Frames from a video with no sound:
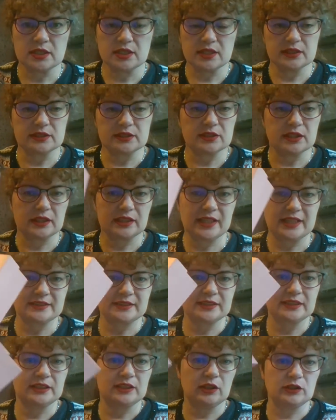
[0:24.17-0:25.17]
It's the
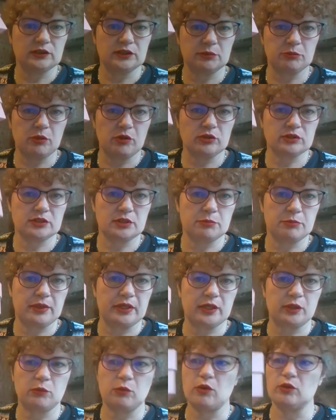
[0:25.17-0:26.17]
classic Glossybox, the
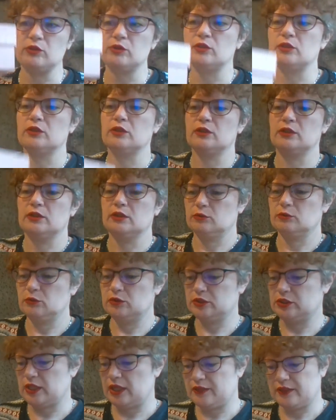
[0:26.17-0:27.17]
pink one,
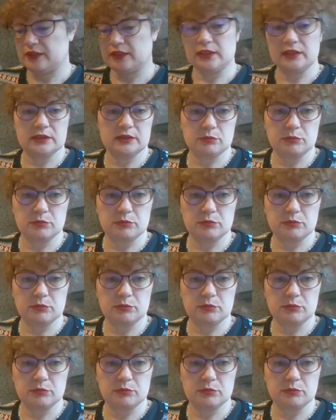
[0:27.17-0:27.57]
which I think is